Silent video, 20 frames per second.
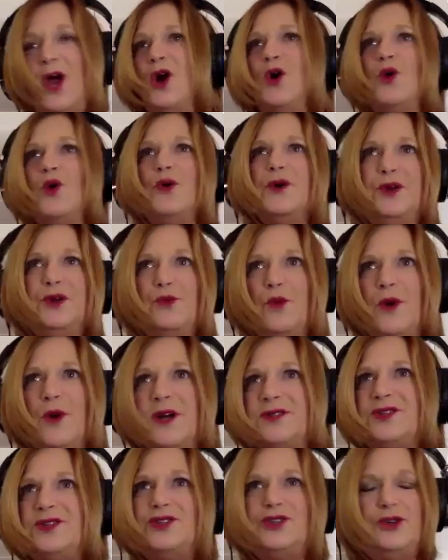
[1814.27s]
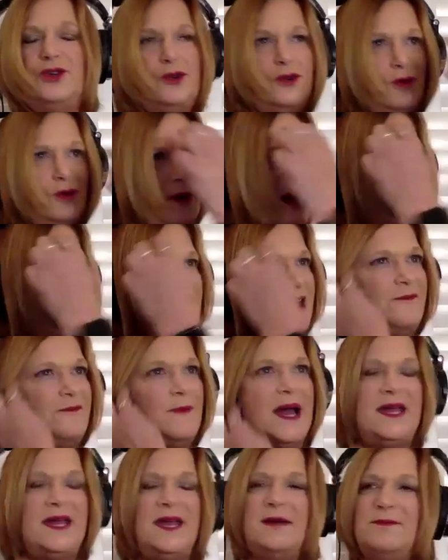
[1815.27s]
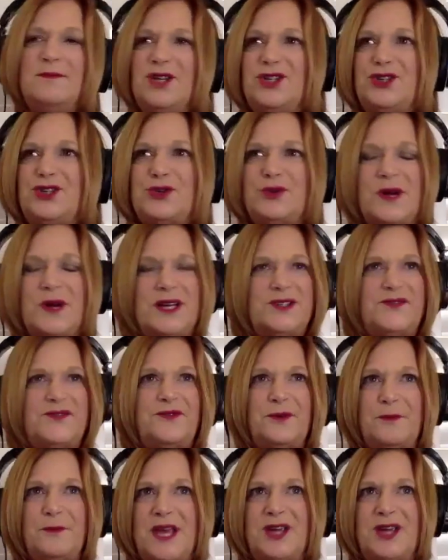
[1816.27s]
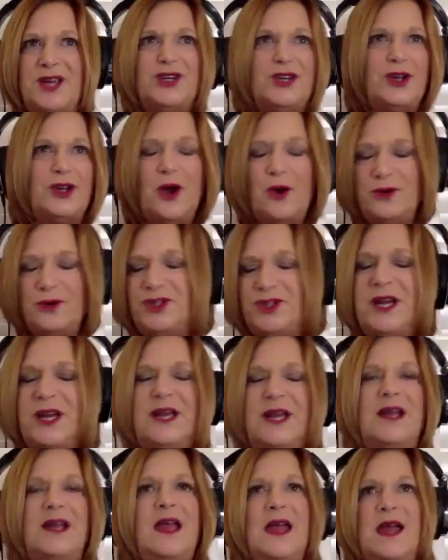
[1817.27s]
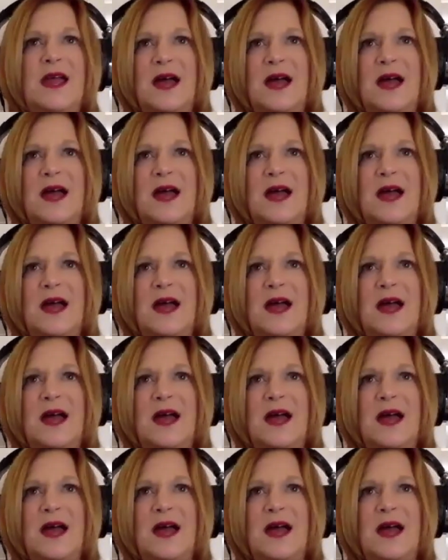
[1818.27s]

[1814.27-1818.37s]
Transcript: or you want to have my image transformation coaching,